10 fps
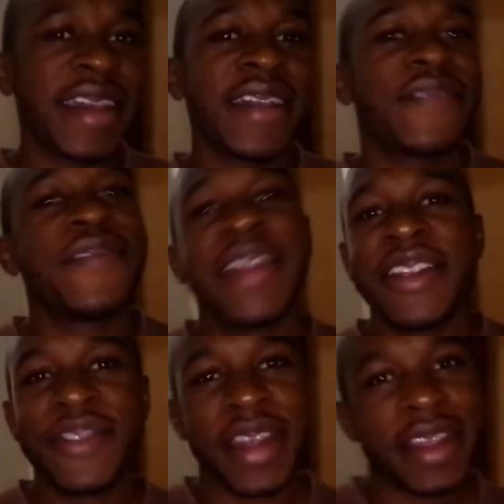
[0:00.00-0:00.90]
I've
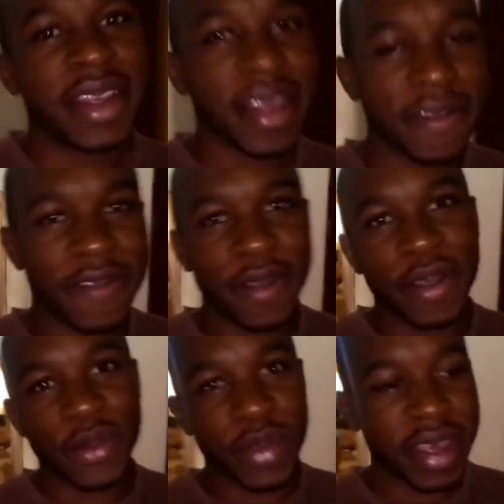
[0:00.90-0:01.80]
literally just
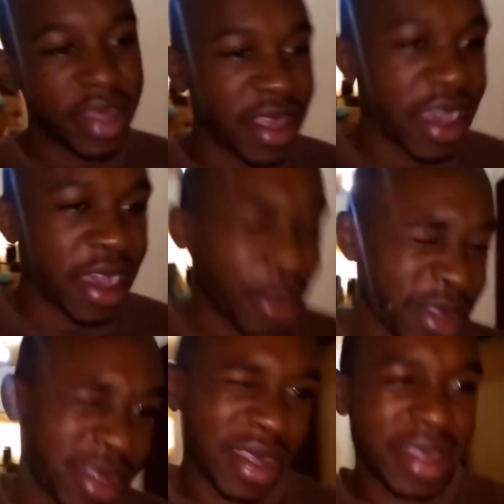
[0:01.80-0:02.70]
vlogged in the house.